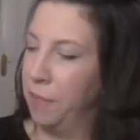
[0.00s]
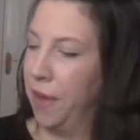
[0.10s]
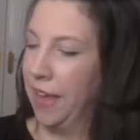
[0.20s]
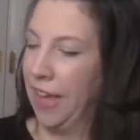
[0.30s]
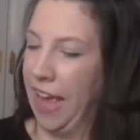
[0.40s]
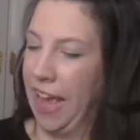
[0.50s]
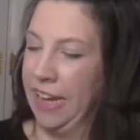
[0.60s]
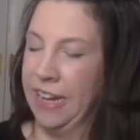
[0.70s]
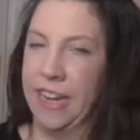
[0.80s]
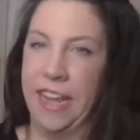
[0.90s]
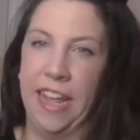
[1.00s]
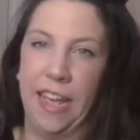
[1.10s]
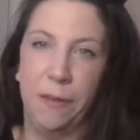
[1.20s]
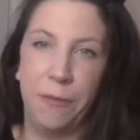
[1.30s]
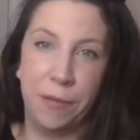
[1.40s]
but again,
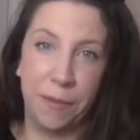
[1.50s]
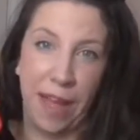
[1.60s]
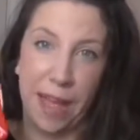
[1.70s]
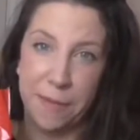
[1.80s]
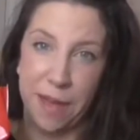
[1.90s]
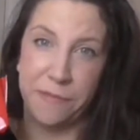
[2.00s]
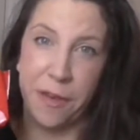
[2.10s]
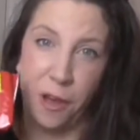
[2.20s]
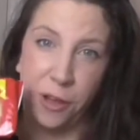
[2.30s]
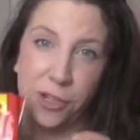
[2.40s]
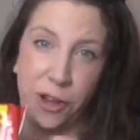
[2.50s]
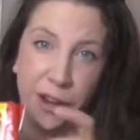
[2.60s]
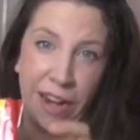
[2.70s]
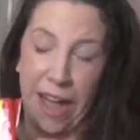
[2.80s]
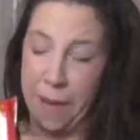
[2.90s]
when we're at him having a hot
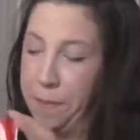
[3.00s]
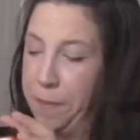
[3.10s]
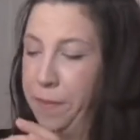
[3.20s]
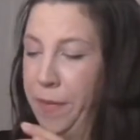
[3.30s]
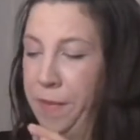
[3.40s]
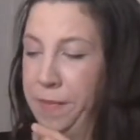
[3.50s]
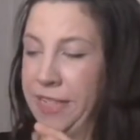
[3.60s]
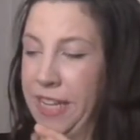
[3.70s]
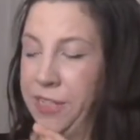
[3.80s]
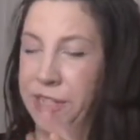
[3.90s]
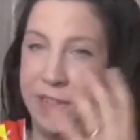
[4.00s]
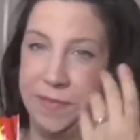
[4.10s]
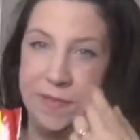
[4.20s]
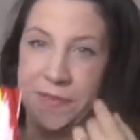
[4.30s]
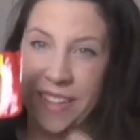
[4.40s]
chocolate ham um,
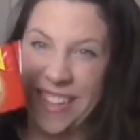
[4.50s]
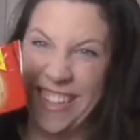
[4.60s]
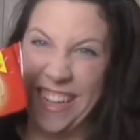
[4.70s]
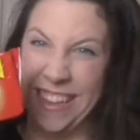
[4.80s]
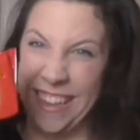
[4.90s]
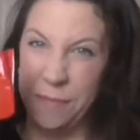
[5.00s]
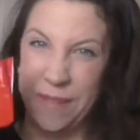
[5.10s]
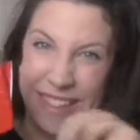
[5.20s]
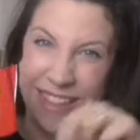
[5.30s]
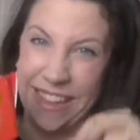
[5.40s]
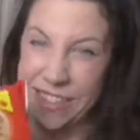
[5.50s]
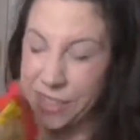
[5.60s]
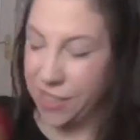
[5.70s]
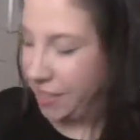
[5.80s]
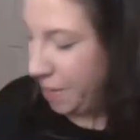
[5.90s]
station, they'll be in there
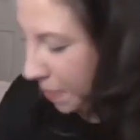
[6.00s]
just to